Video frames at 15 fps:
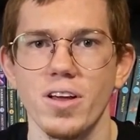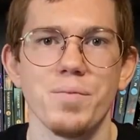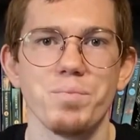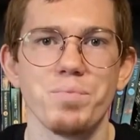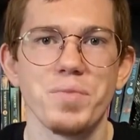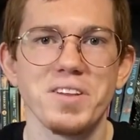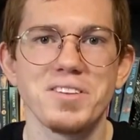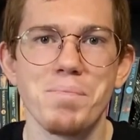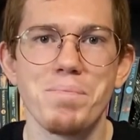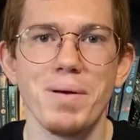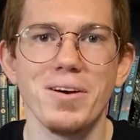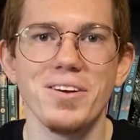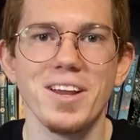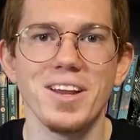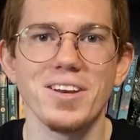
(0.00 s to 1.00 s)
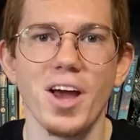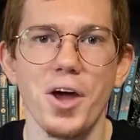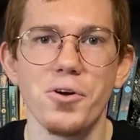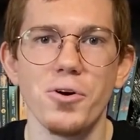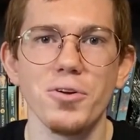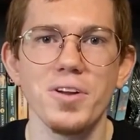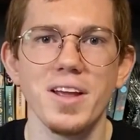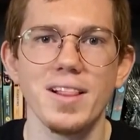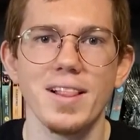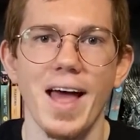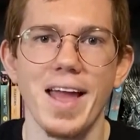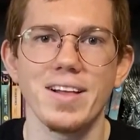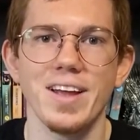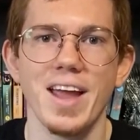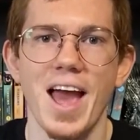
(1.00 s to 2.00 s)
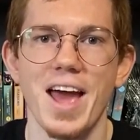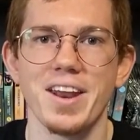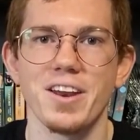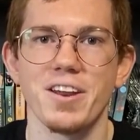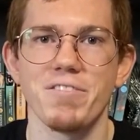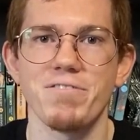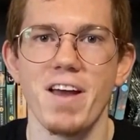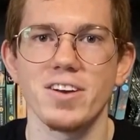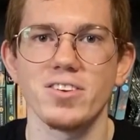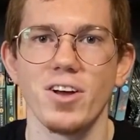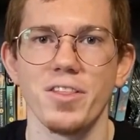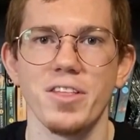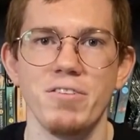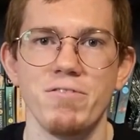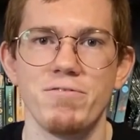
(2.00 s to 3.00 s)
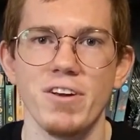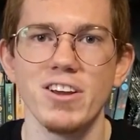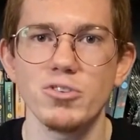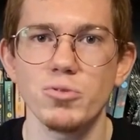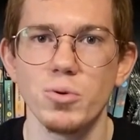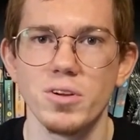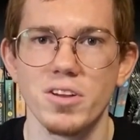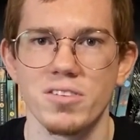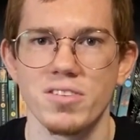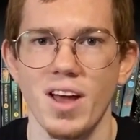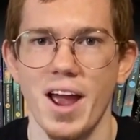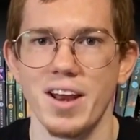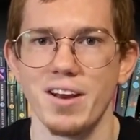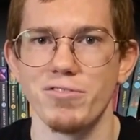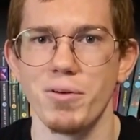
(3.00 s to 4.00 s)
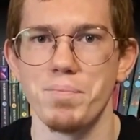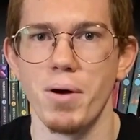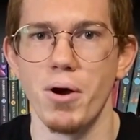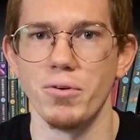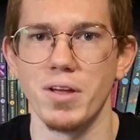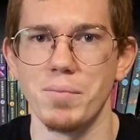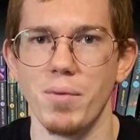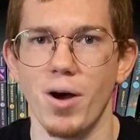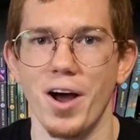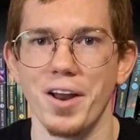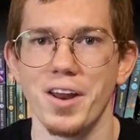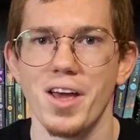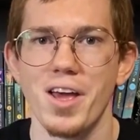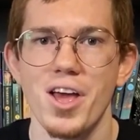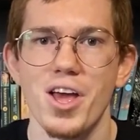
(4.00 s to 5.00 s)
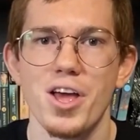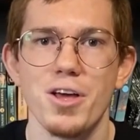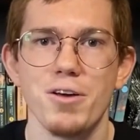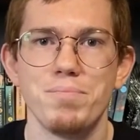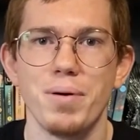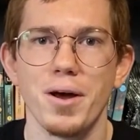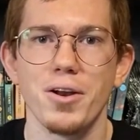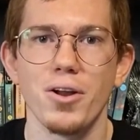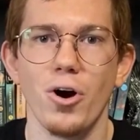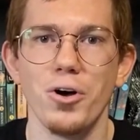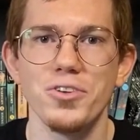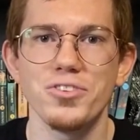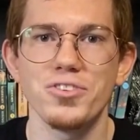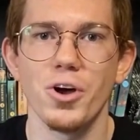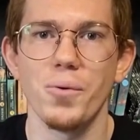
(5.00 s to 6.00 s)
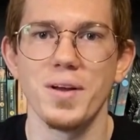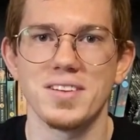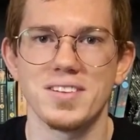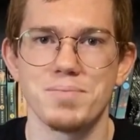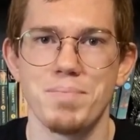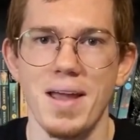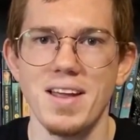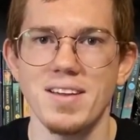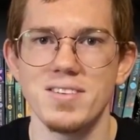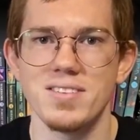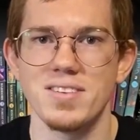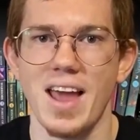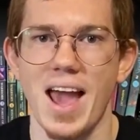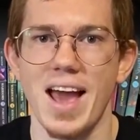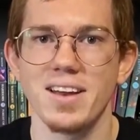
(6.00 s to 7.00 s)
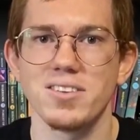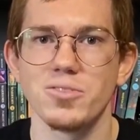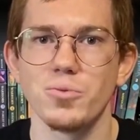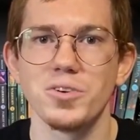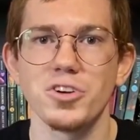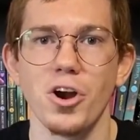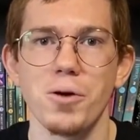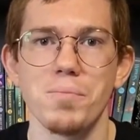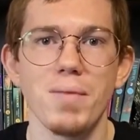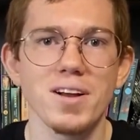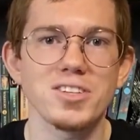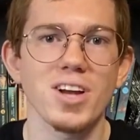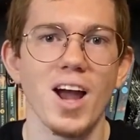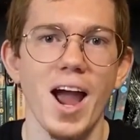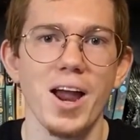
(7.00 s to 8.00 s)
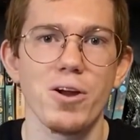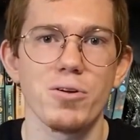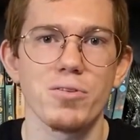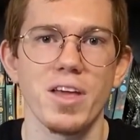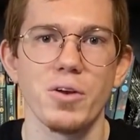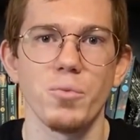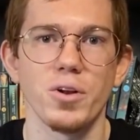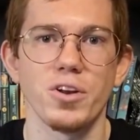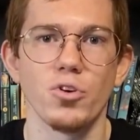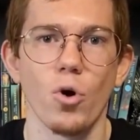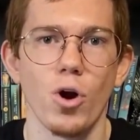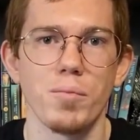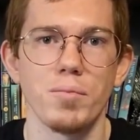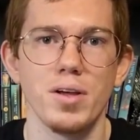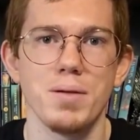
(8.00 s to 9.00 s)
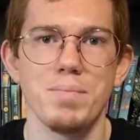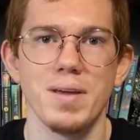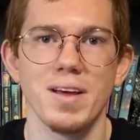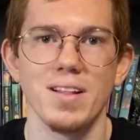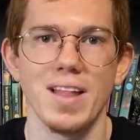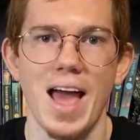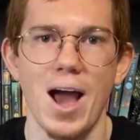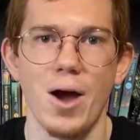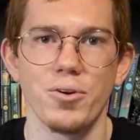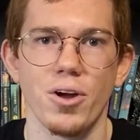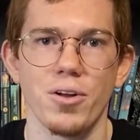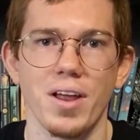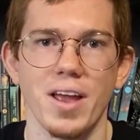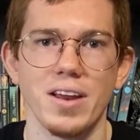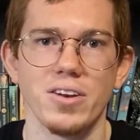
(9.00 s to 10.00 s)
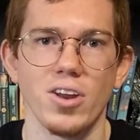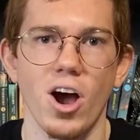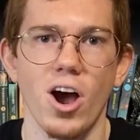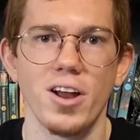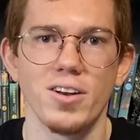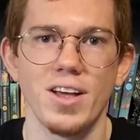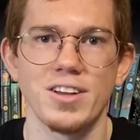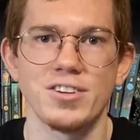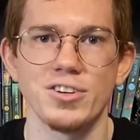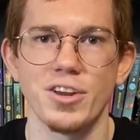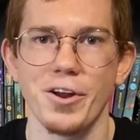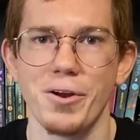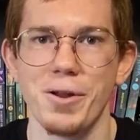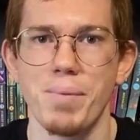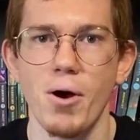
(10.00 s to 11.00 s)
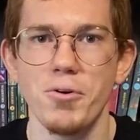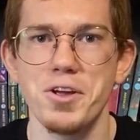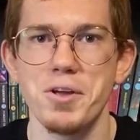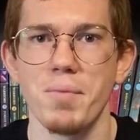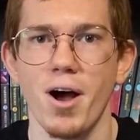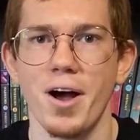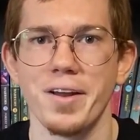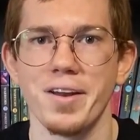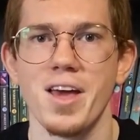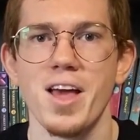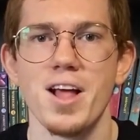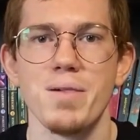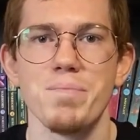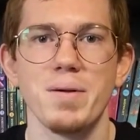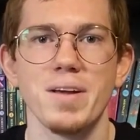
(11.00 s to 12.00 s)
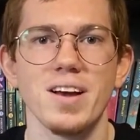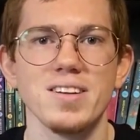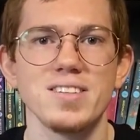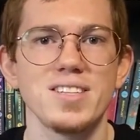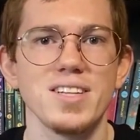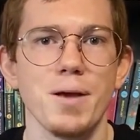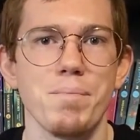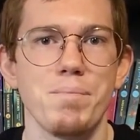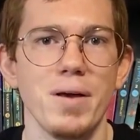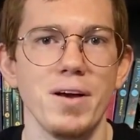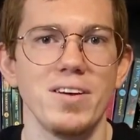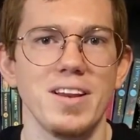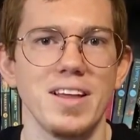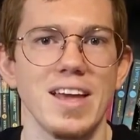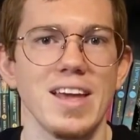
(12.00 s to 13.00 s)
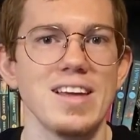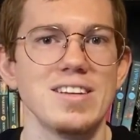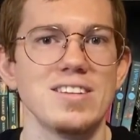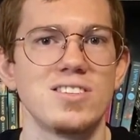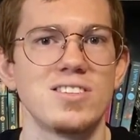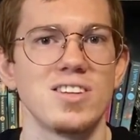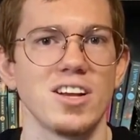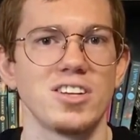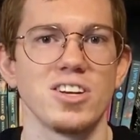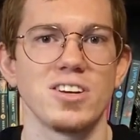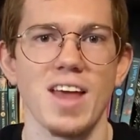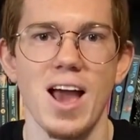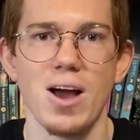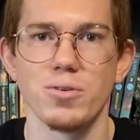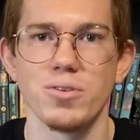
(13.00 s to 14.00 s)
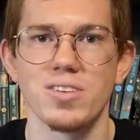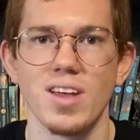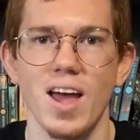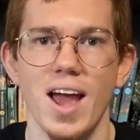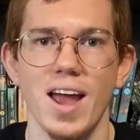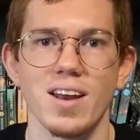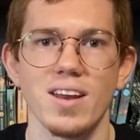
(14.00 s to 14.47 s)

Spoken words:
This ability not only likely had an effect on the visual design of the Pokemon, but also its base stats, which are much higher than would normally be allowed on a non-legendary Pokemon because the ability is such a downside.